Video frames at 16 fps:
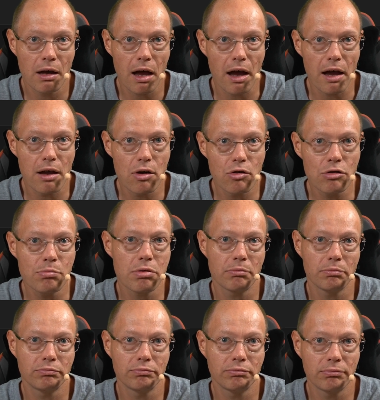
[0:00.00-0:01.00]
I hope
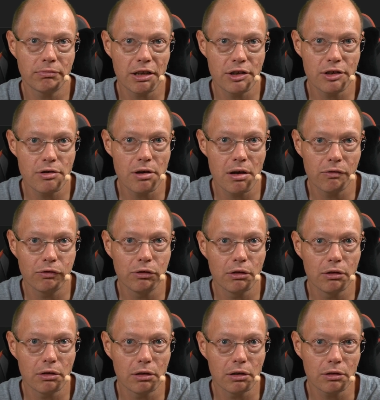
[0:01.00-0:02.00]
that you have
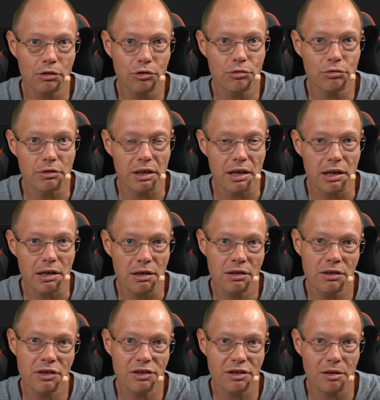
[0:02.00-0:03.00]
learned today
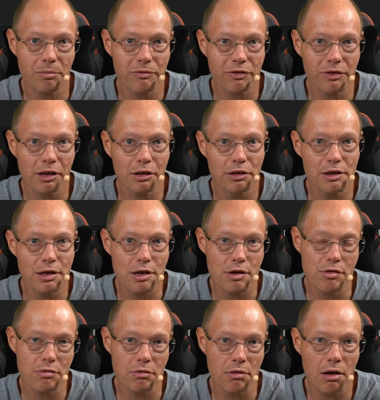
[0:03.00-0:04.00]
something
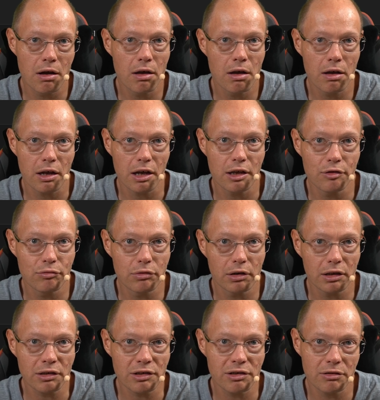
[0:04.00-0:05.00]
new in
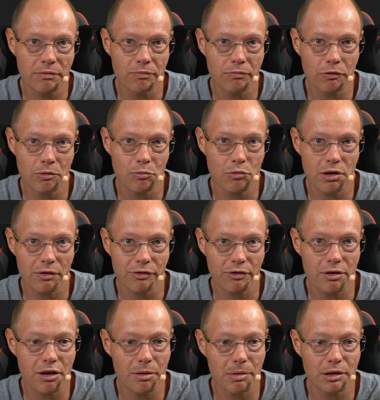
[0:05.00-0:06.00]
Rust. We have
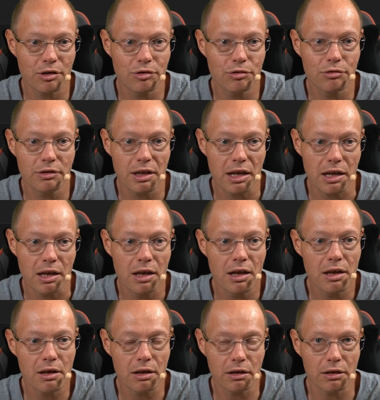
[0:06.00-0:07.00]
covered today
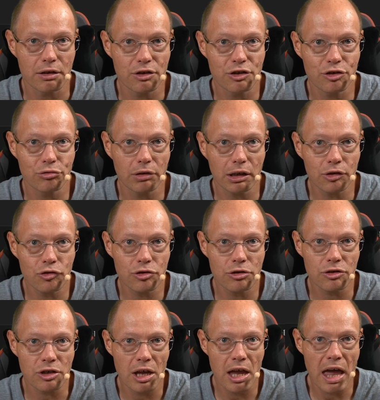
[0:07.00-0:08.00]

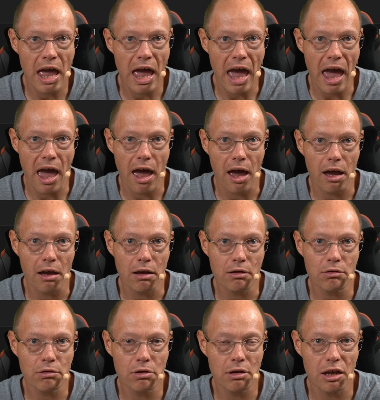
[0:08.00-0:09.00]
structures,
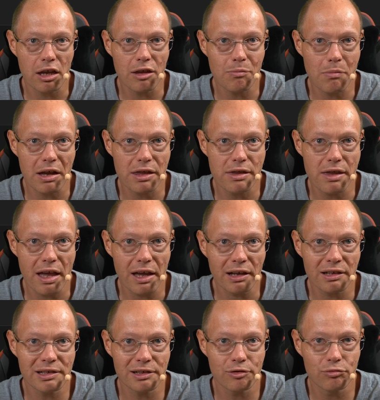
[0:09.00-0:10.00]
and in my
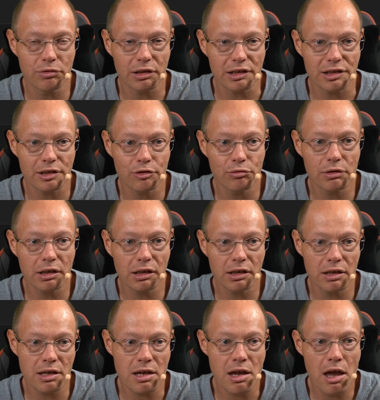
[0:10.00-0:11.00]
next Rust
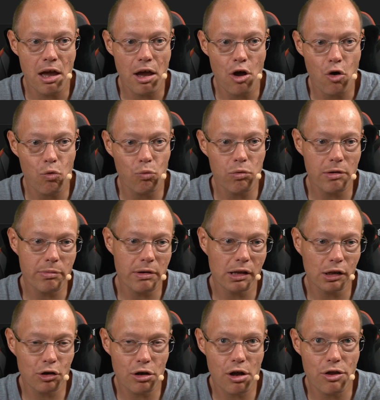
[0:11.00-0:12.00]
Quickie we
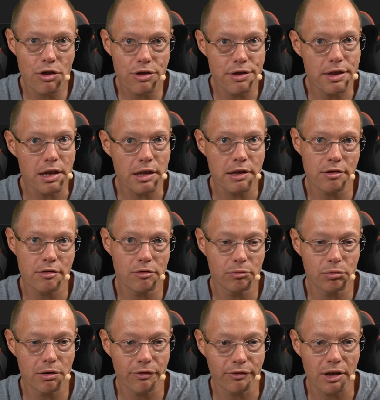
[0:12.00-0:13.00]
will continue
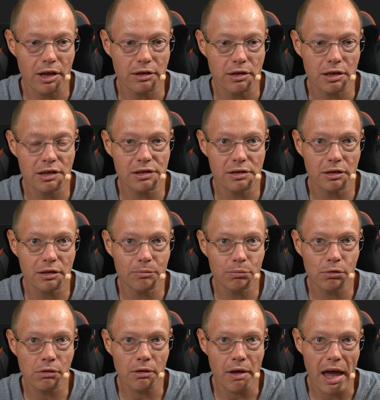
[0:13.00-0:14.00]
with that
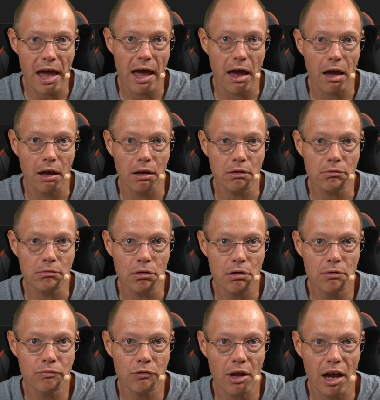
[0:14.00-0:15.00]
example, and
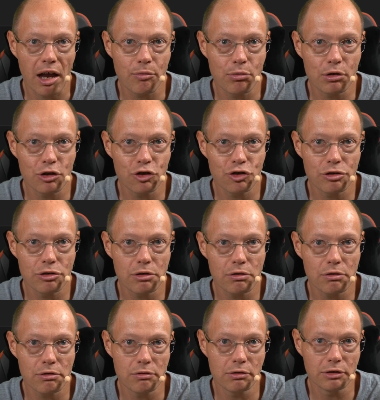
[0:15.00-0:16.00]
I will
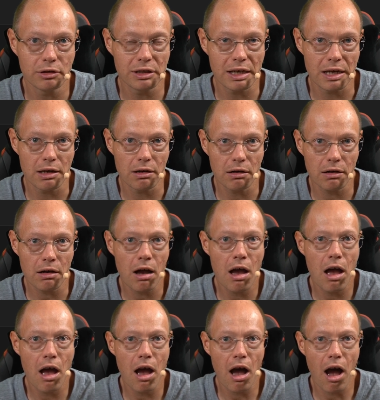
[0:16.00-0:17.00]
show you there
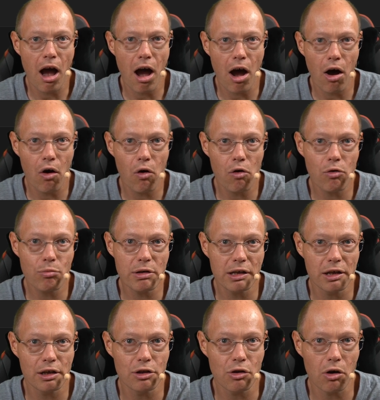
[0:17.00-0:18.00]
how we
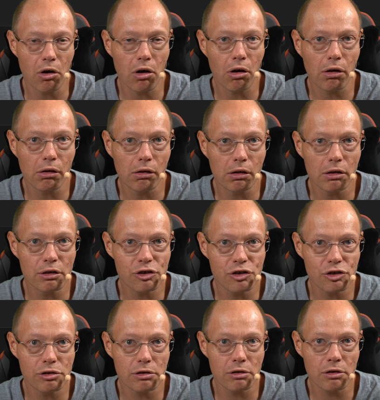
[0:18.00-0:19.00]
can
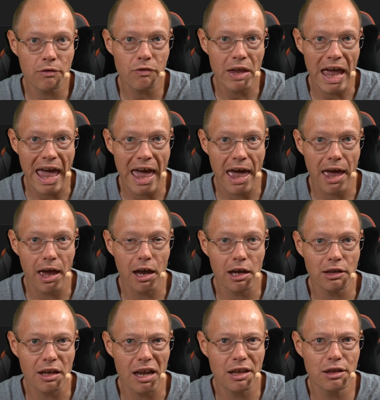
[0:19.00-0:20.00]
also
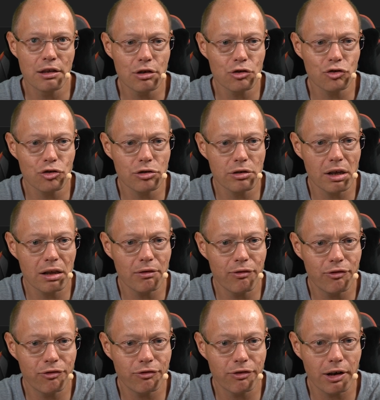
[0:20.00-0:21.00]
add additional
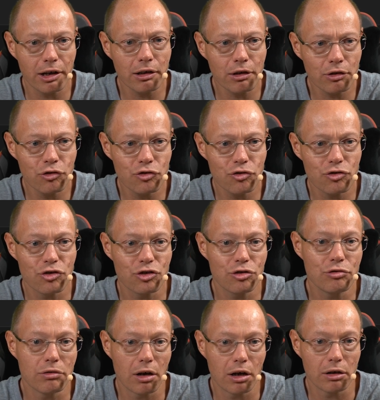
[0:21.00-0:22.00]
functions
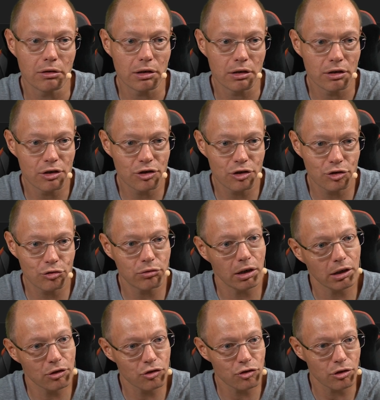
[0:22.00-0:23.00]
to our
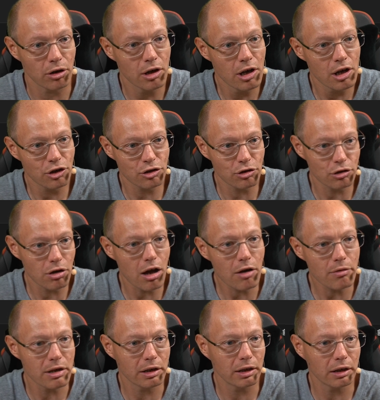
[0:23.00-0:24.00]
structure. So
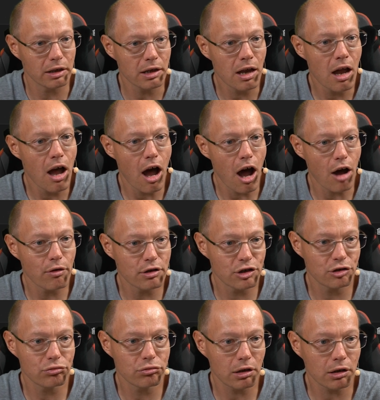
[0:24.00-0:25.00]
currently our
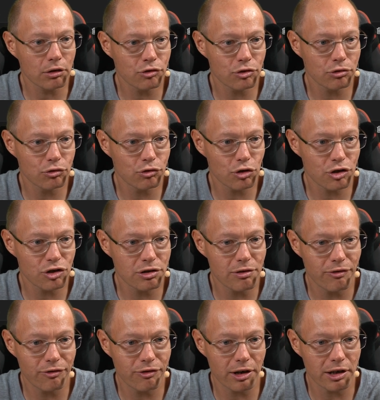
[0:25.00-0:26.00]
structure just
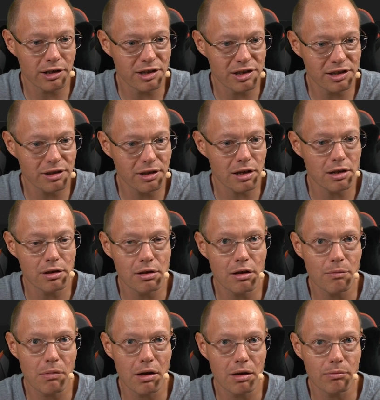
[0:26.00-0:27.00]
defines data
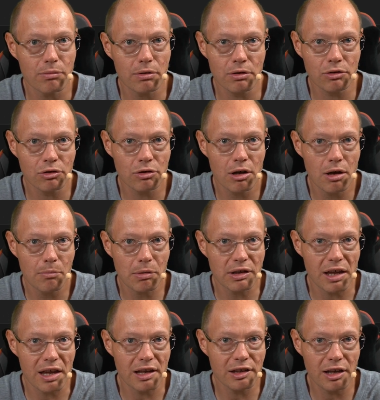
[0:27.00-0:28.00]
members,
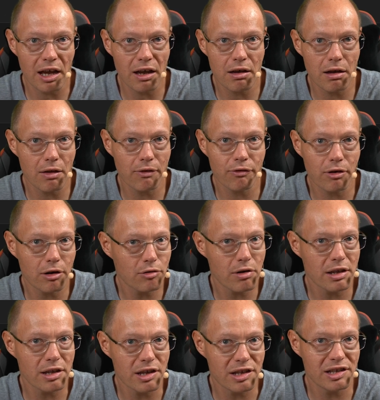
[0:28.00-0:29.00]
but as I have
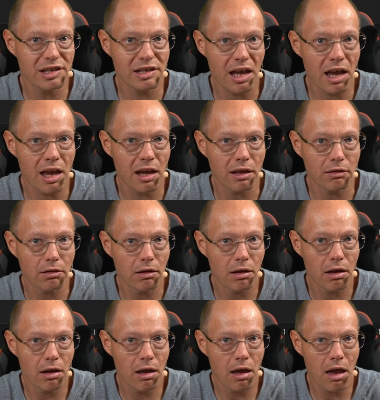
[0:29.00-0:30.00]
already said,
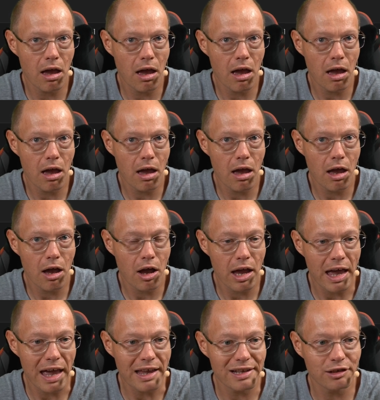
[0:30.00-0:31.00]

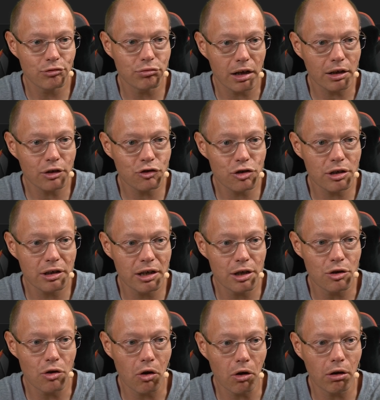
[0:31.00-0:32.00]
a structure
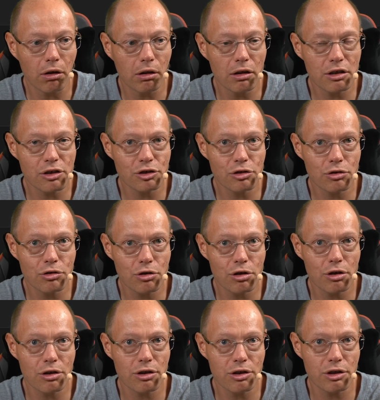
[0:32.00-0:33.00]
can also
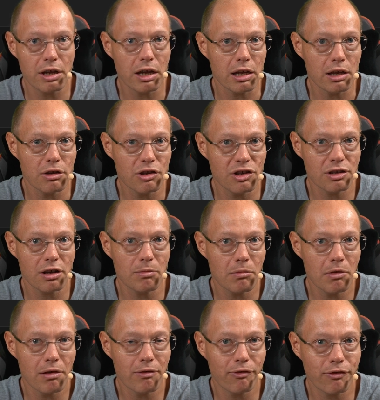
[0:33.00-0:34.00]
contain
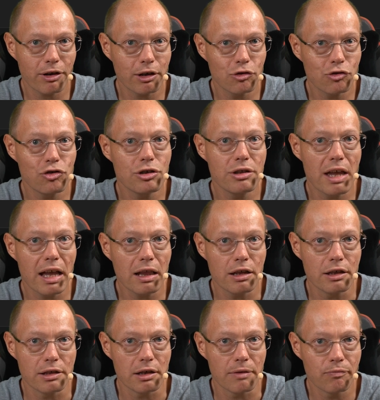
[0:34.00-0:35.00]
some
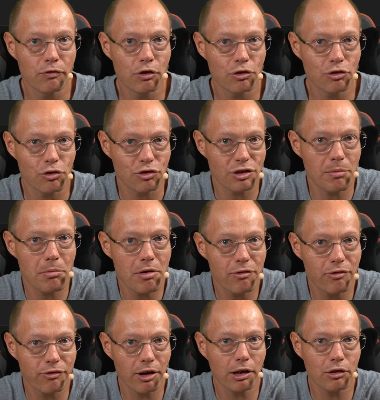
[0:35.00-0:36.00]
functionality, so some
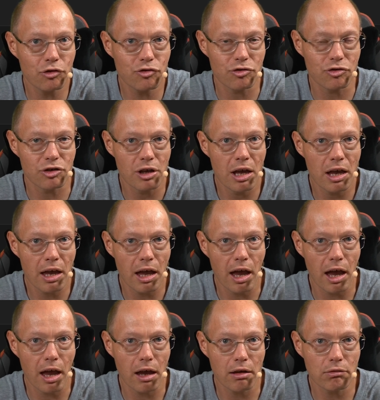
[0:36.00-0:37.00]
functions,
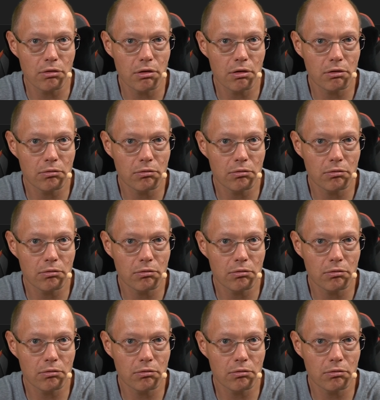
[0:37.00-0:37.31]
and